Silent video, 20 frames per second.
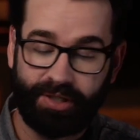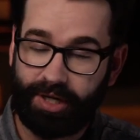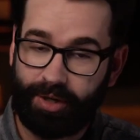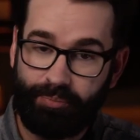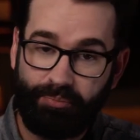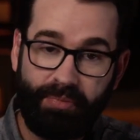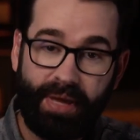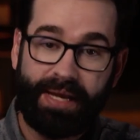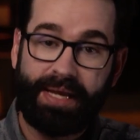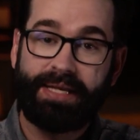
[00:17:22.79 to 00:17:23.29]
there are
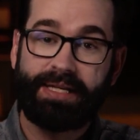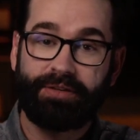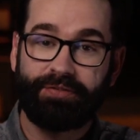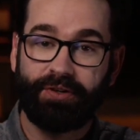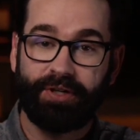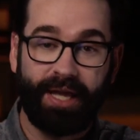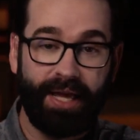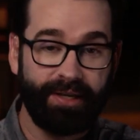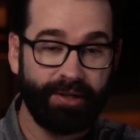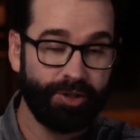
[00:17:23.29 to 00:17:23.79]
many
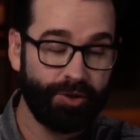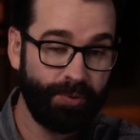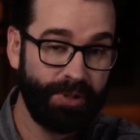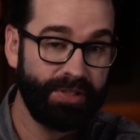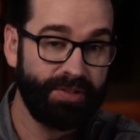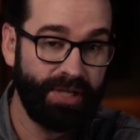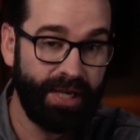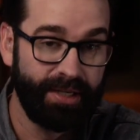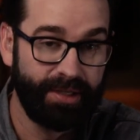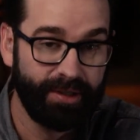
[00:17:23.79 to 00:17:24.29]
different angles we
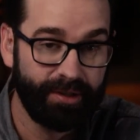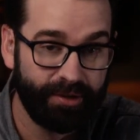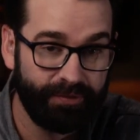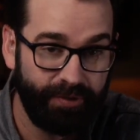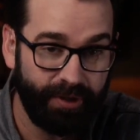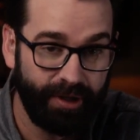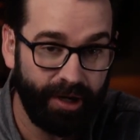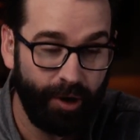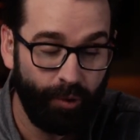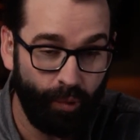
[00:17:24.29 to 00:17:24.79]
could take here to
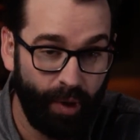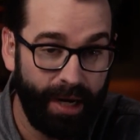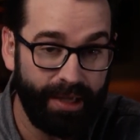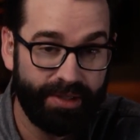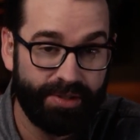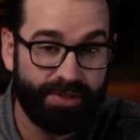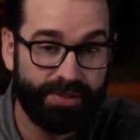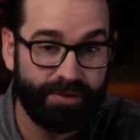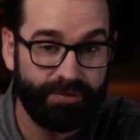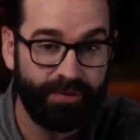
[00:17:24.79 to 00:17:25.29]
figure out why
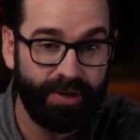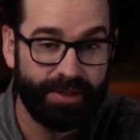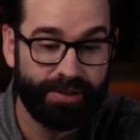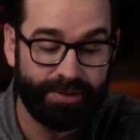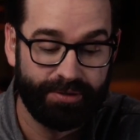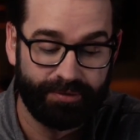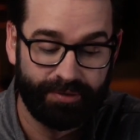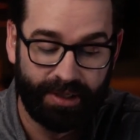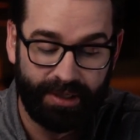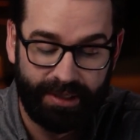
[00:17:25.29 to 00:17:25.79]
this is
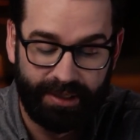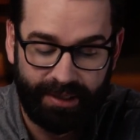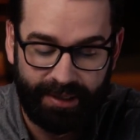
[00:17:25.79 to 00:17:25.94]
offensive.